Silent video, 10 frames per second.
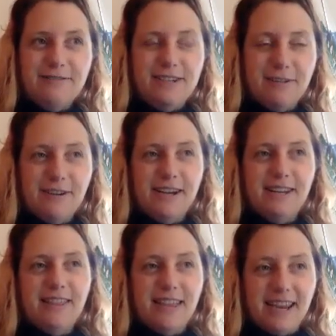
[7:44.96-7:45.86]

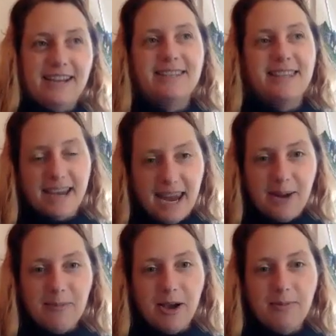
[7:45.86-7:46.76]
different things that
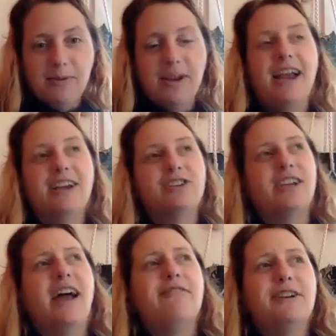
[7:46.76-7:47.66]
came up. I actually
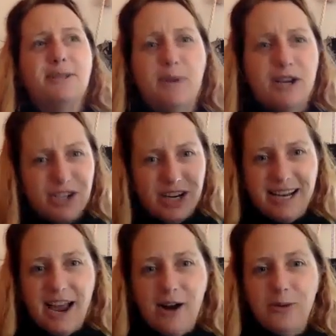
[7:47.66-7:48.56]
have a spreadsheet
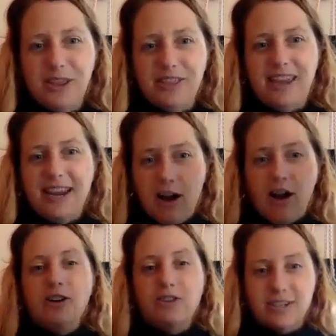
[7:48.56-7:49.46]
now with like
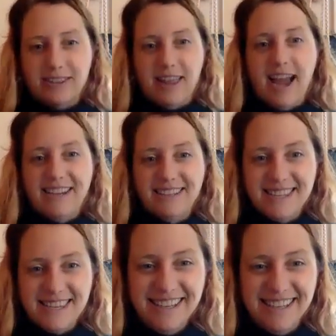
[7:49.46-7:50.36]
100
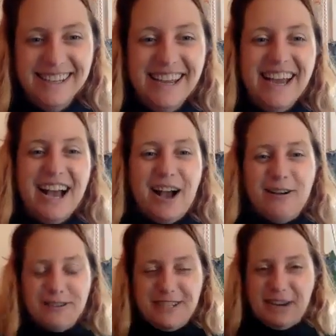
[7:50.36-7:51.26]
lines
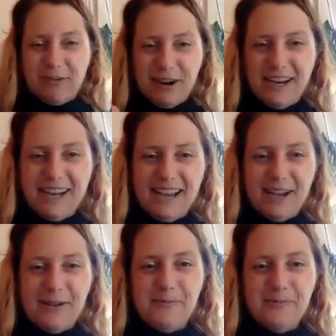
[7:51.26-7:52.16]
of different
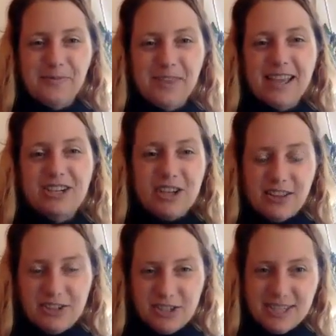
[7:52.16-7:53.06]

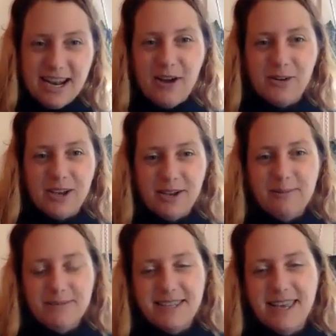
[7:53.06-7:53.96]
challenges and
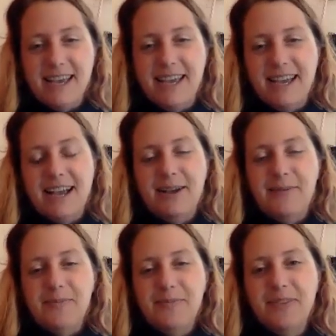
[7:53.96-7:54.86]
outcomes that
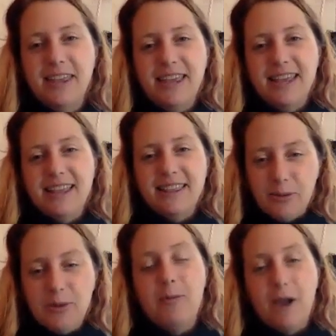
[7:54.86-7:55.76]

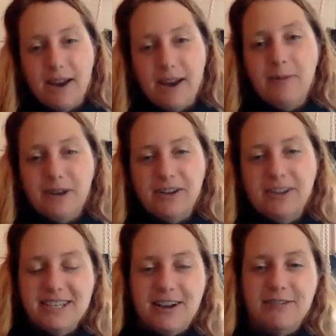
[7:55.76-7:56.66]
were brought up in all
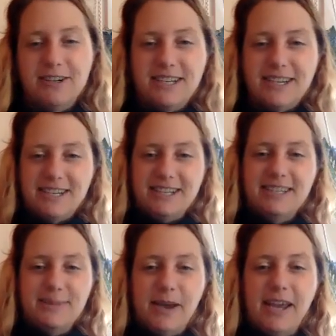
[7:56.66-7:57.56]
these
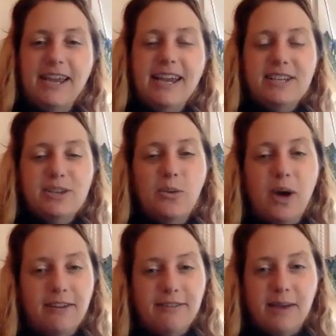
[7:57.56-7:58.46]
conversations. But so
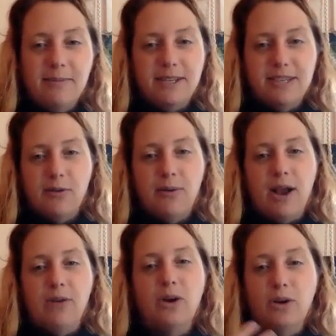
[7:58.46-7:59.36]
one of them is
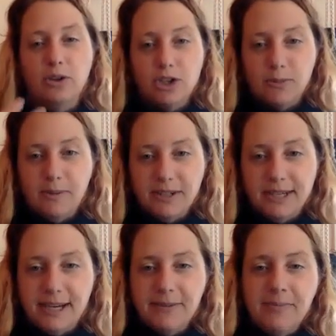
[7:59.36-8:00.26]
around culture
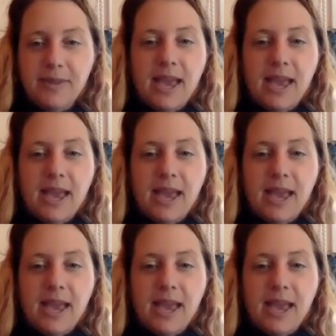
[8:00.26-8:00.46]
building,